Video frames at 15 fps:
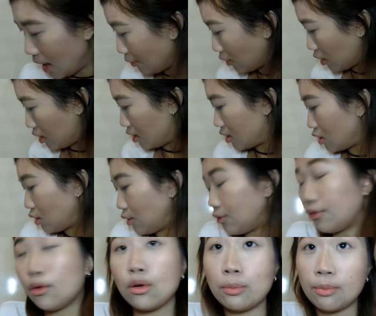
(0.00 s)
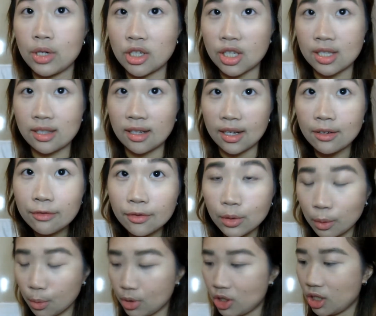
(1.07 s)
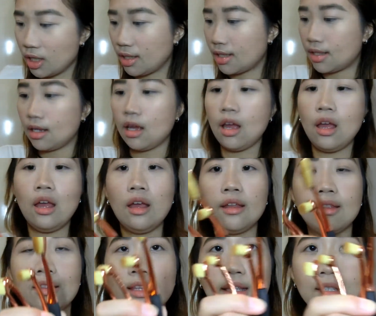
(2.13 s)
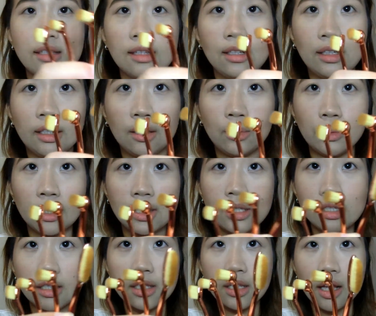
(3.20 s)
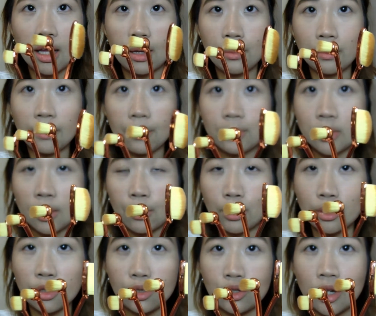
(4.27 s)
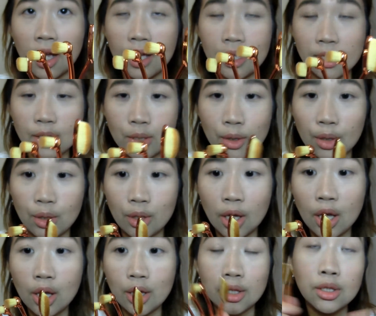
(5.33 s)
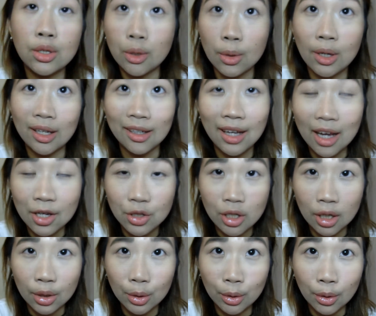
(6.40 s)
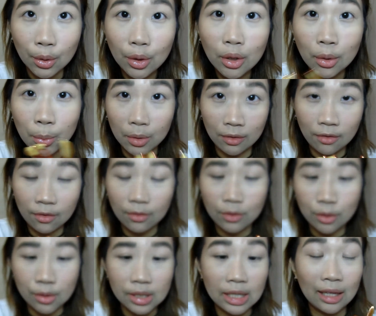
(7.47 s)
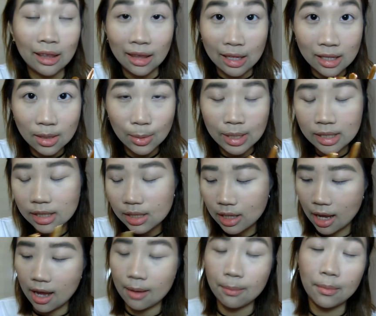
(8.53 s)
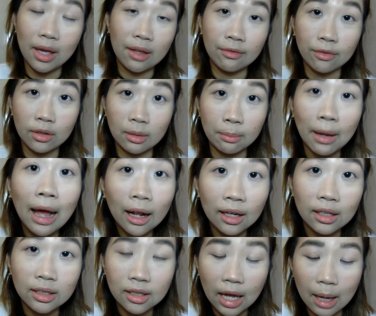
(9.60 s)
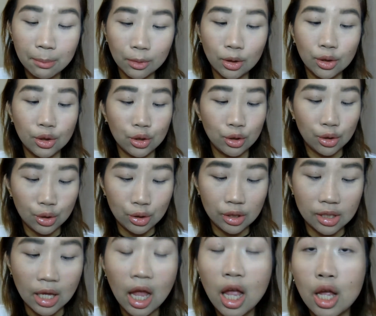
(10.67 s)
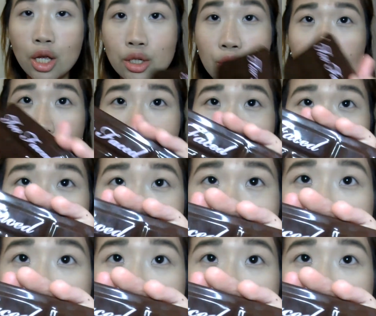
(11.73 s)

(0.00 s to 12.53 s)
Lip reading: I've got 4 brushes left, which is these little ones. So I'm going to try to do an eyeshadow look with using these ones. And for the palette, I'm going to use Too Faced